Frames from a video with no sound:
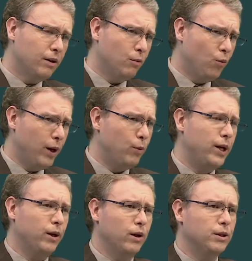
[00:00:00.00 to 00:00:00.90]
Uh, when,
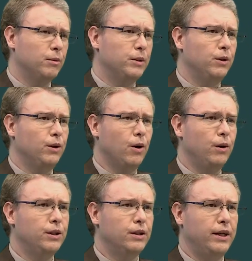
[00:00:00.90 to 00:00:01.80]
when you learn something
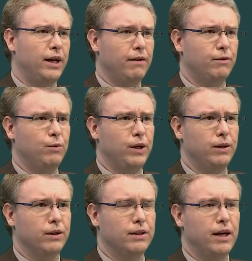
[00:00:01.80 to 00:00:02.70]
unconsciously, you have to
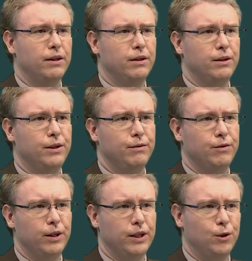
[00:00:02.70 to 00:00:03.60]
really understand that
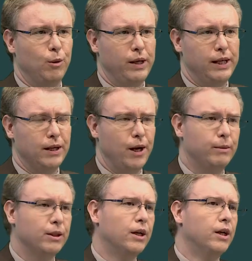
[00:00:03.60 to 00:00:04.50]
you've done it so many
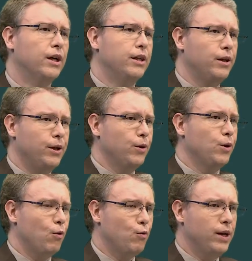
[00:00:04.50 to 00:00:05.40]
times that you're
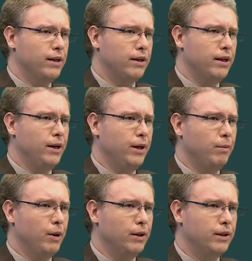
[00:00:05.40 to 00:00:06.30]
not really thinking
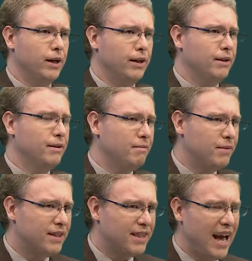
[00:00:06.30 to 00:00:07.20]
about it. And
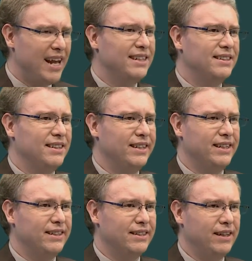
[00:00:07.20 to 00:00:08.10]
that is the
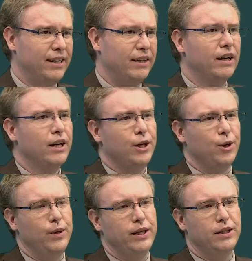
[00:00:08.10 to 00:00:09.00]
key thing.
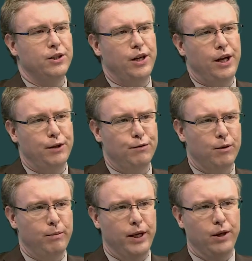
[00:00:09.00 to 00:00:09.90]
You need to change
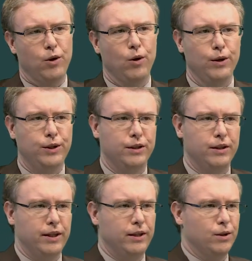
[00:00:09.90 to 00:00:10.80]
from being a
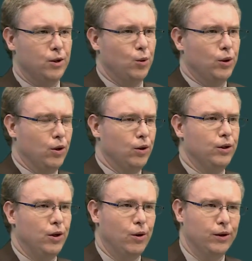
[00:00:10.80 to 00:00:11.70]
conscious thinker to an
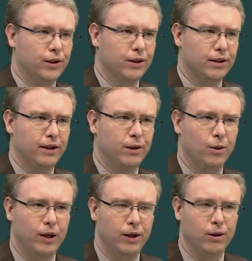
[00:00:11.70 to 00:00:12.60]
unconscious
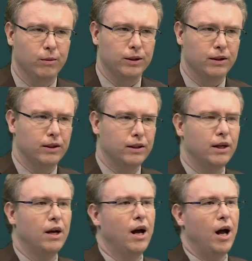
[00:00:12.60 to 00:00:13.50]
thinker when it comes to this.
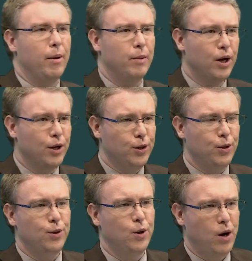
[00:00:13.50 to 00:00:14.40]
Um,
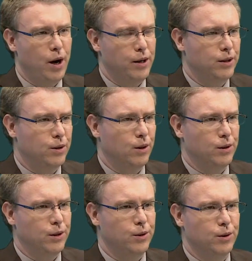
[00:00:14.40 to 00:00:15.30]
you know how to
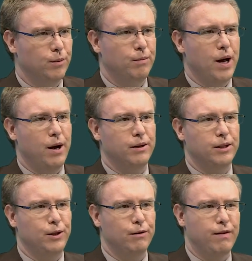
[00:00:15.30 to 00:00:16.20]
talk to your
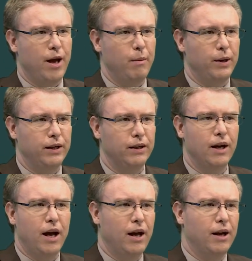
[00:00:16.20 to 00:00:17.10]
parents and your family.
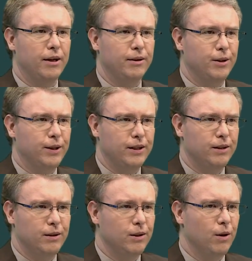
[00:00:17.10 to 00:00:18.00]
Uh, you need
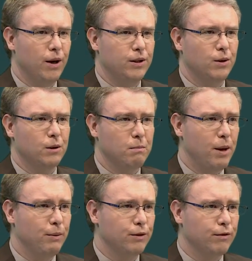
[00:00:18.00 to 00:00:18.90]
to, you know how to talk to
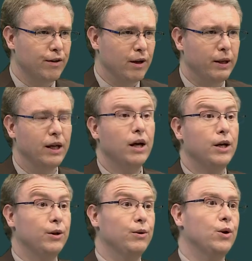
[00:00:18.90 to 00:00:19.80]
members family.
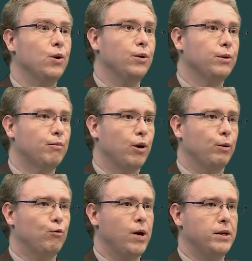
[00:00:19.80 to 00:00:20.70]
You know the
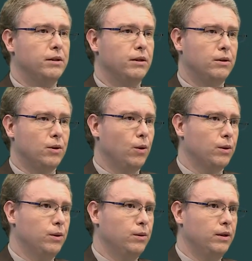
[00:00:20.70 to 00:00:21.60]
proper register to
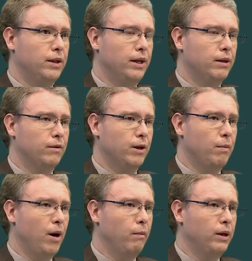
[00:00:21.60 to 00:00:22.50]
talk to the dean of the
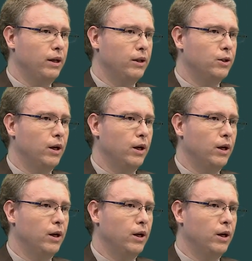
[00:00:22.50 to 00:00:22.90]
department in